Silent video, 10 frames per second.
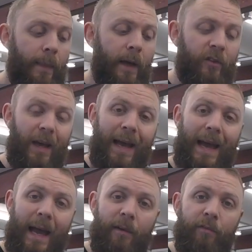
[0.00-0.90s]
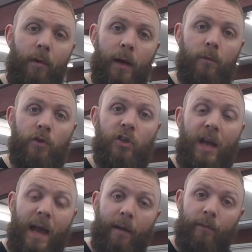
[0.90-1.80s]
there's a half round
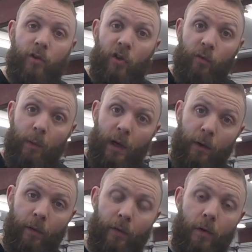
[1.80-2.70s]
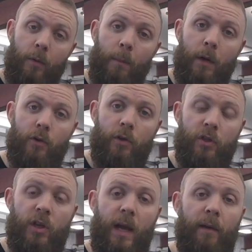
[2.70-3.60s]
shaft just below the third motion
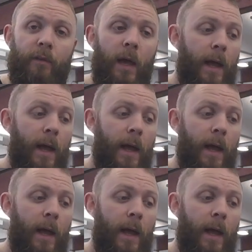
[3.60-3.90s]
shaft.